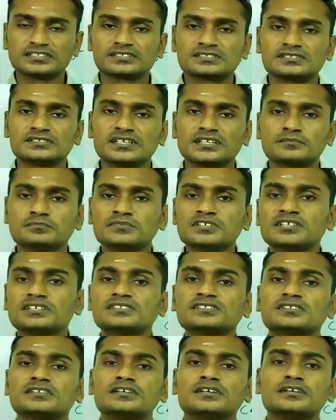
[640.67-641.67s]
That means
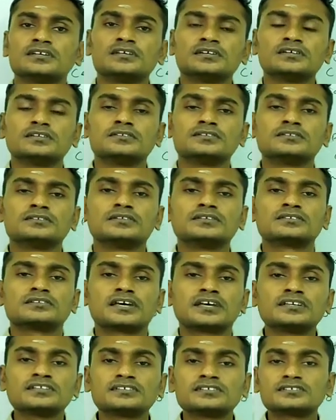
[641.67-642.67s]
the
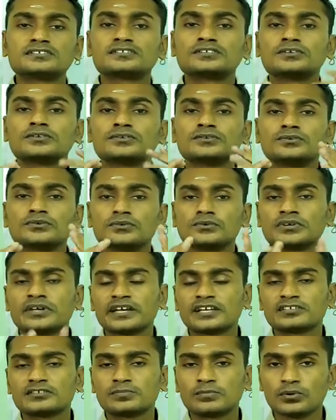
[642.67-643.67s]
scientists who
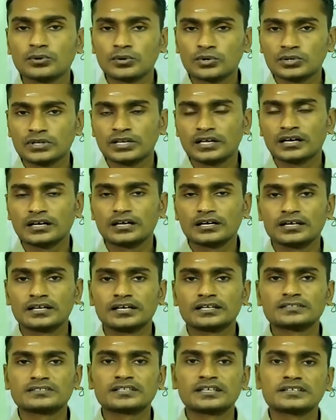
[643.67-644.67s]
explore
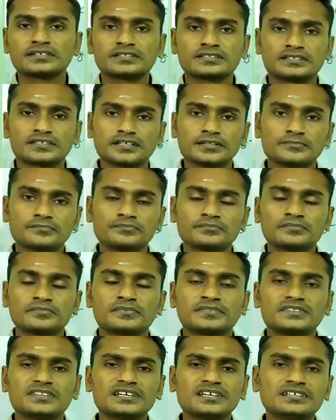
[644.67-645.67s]
Antarctica.
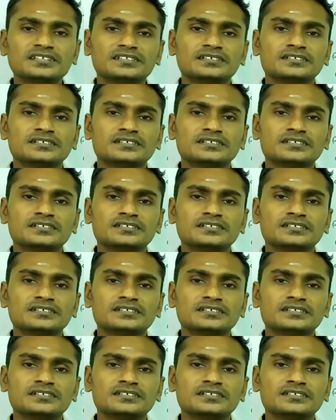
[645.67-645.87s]
Then